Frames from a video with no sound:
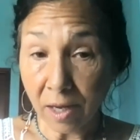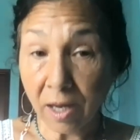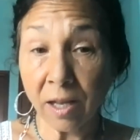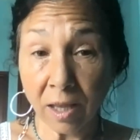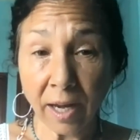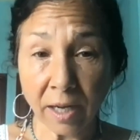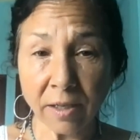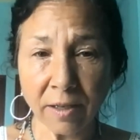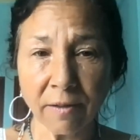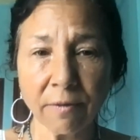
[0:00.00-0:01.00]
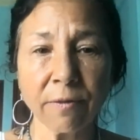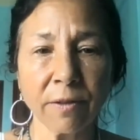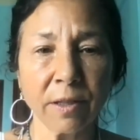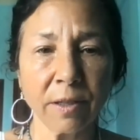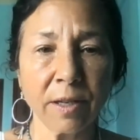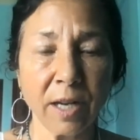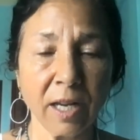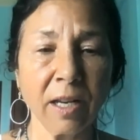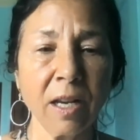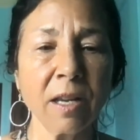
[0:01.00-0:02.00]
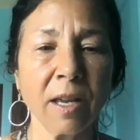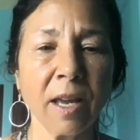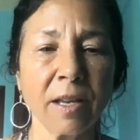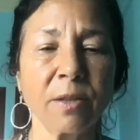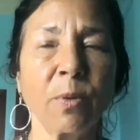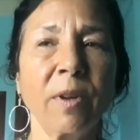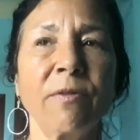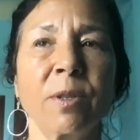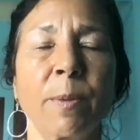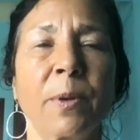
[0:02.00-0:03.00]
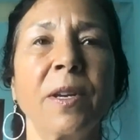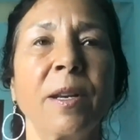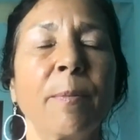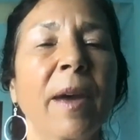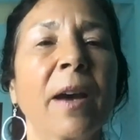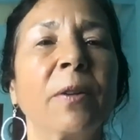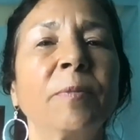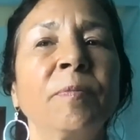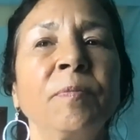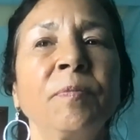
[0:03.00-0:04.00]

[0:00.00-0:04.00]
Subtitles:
the collective need, as we've spoken about.